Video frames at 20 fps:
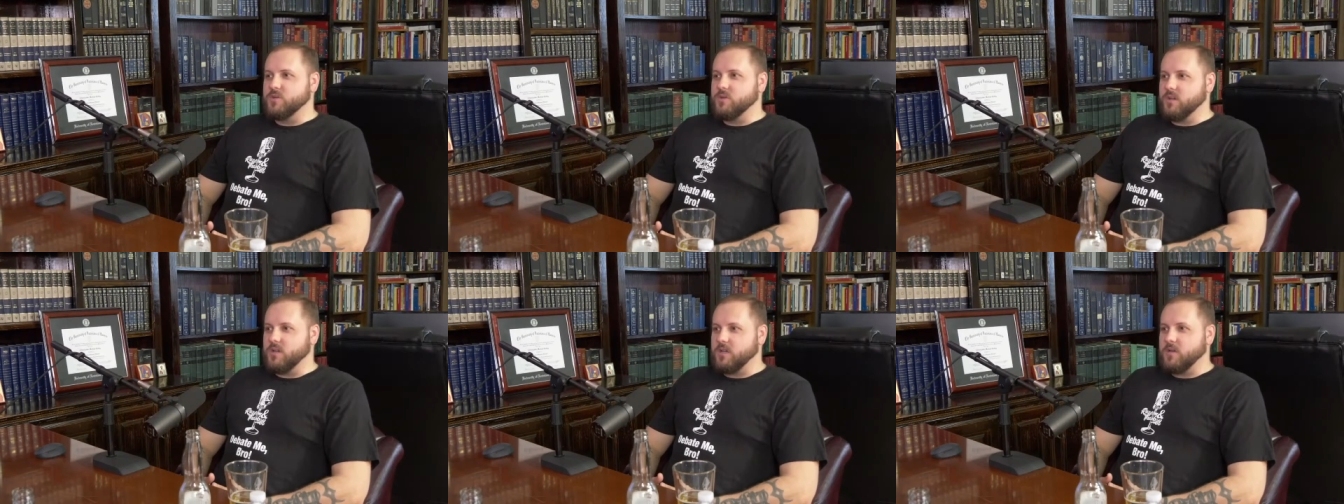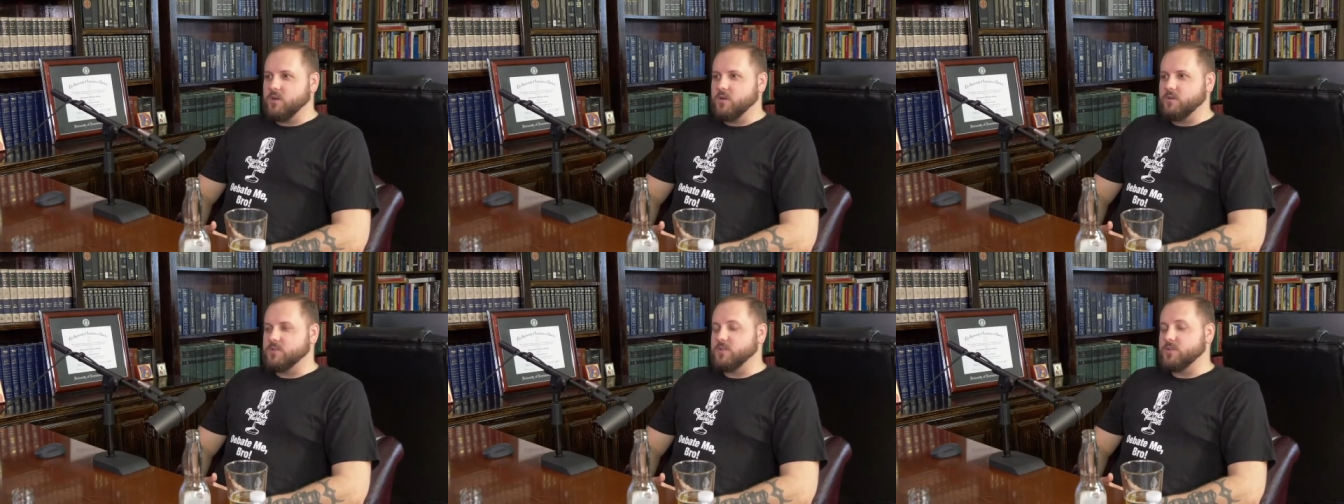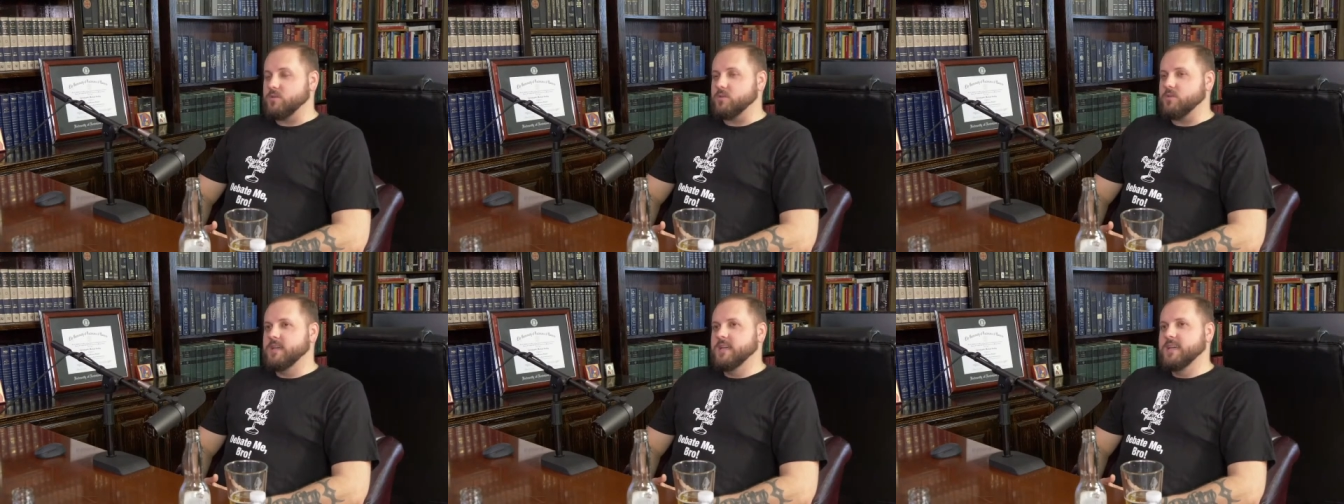could go to
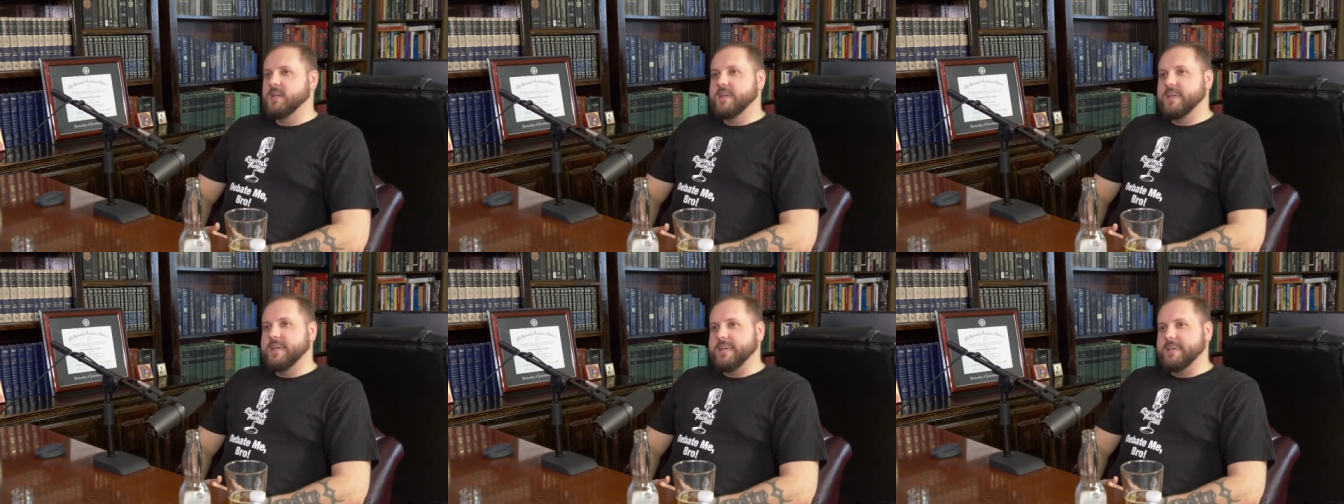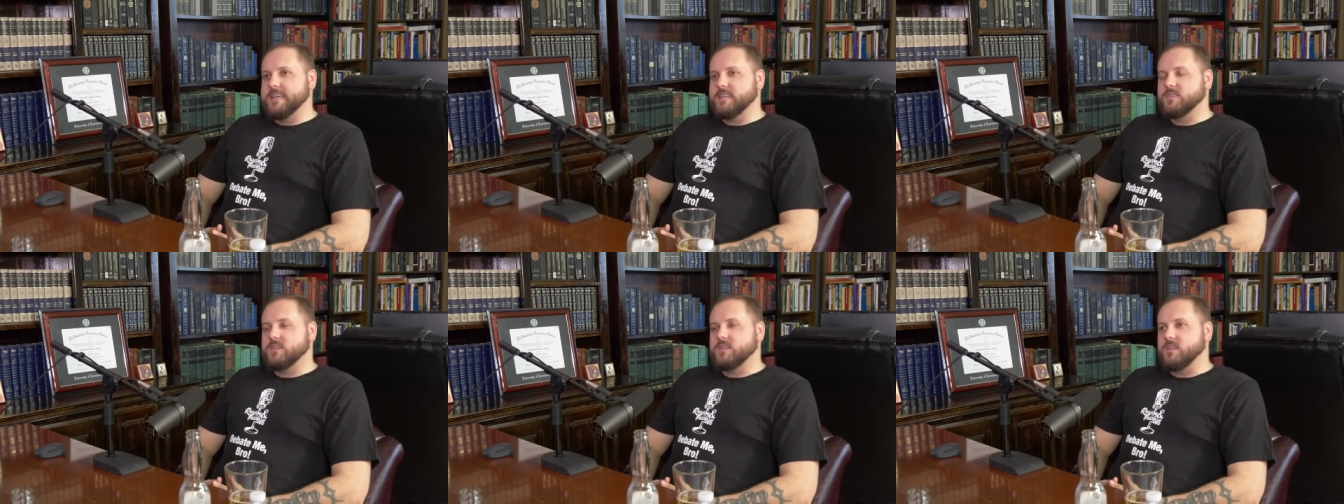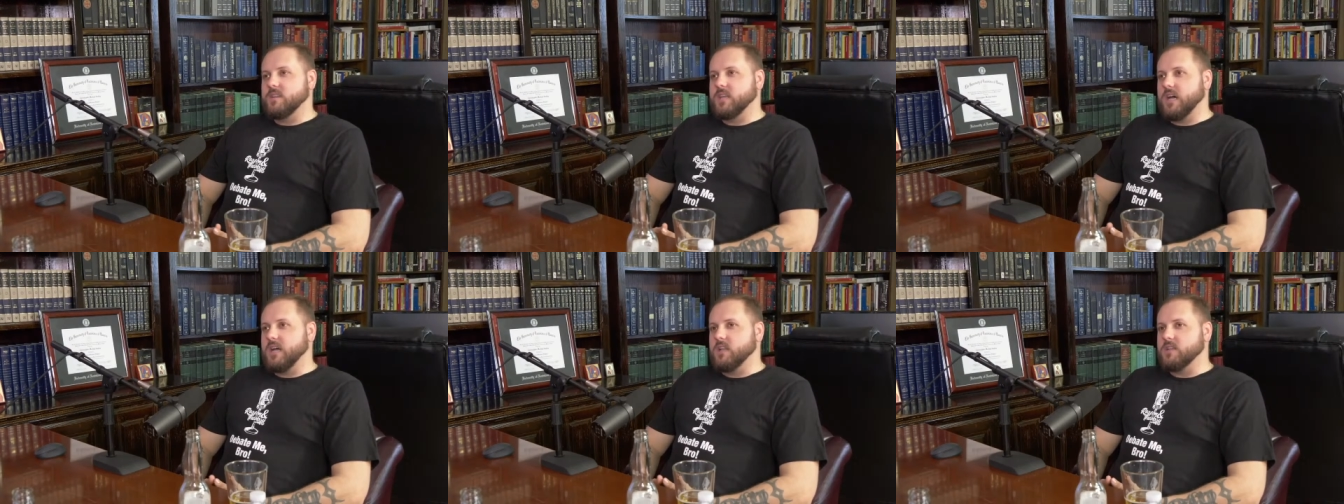is
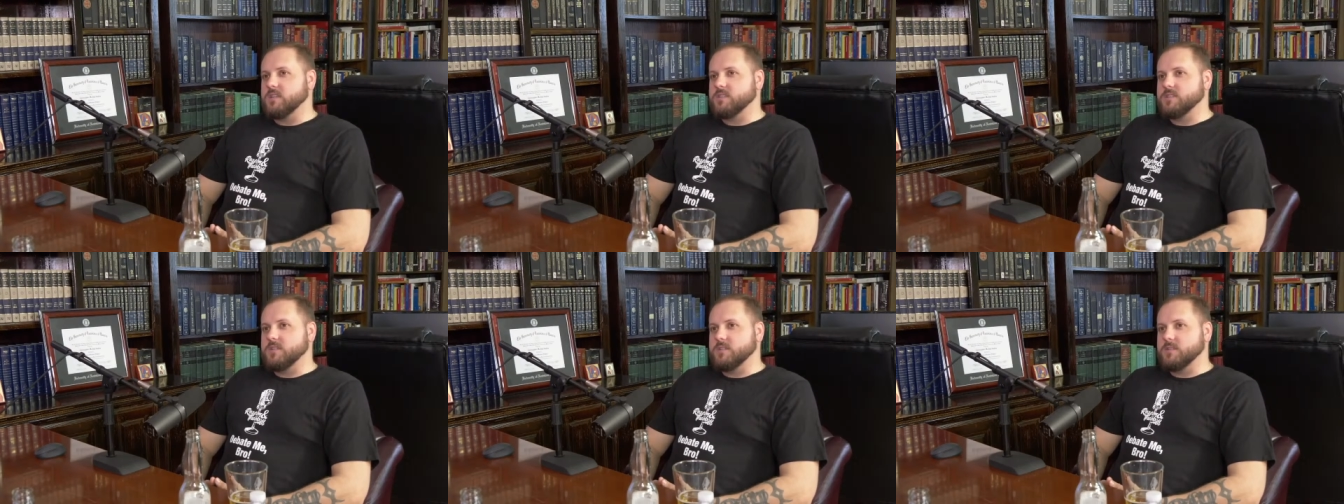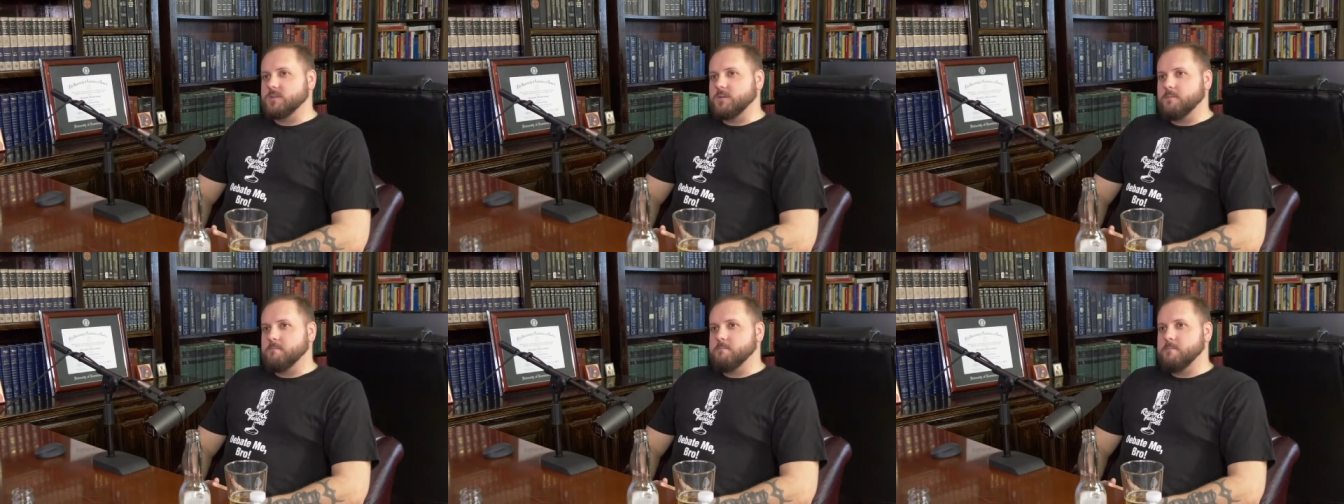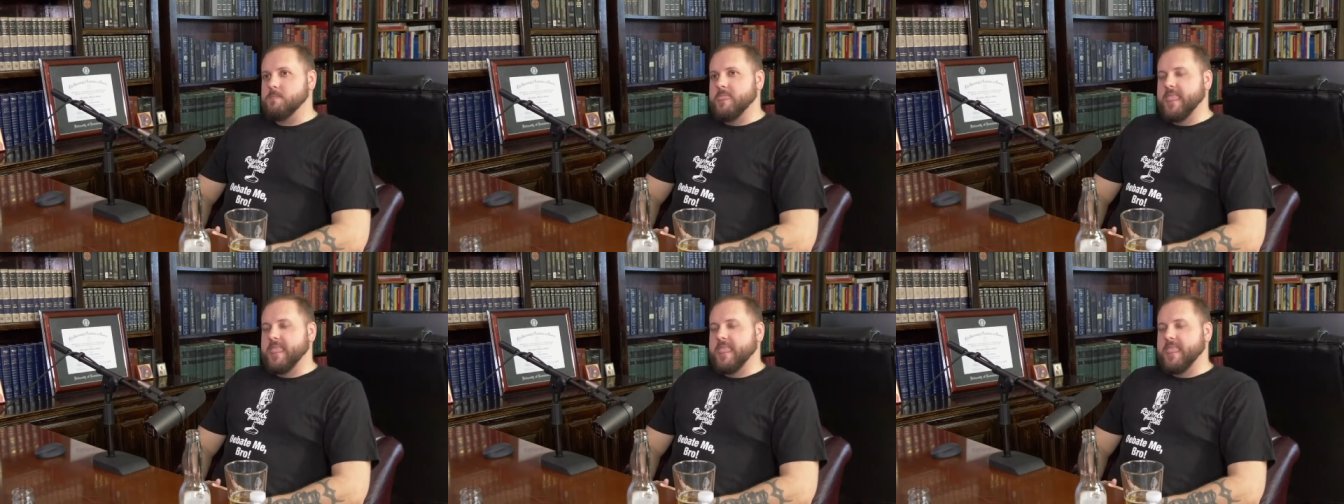Catholicism. Yep.